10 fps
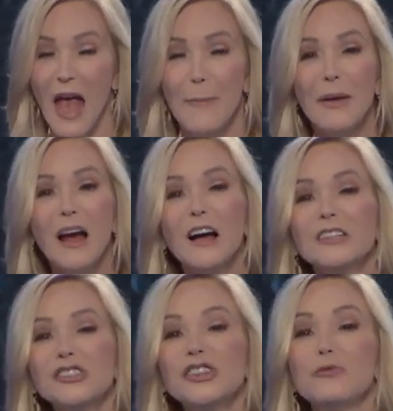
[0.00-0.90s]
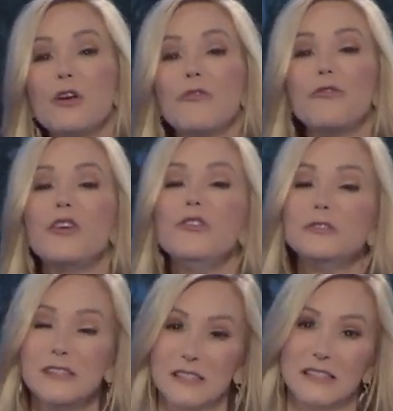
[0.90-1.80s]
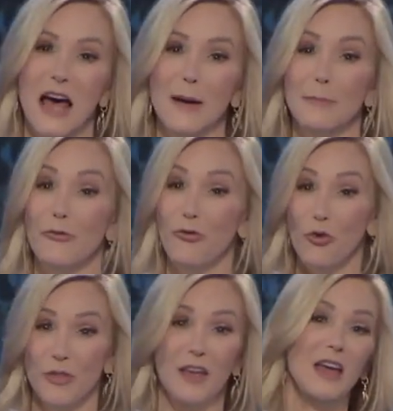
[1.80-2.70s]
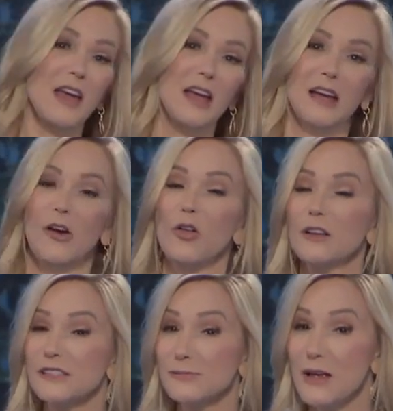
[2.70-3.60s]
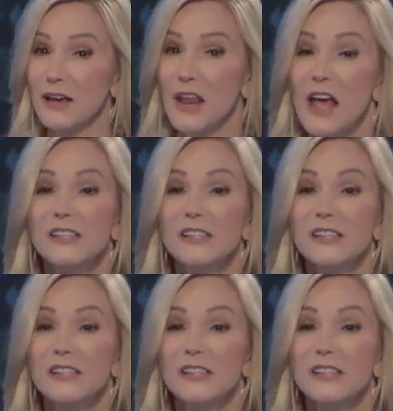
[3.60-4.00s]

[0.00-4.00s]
And because she refuses that before the king and all his men,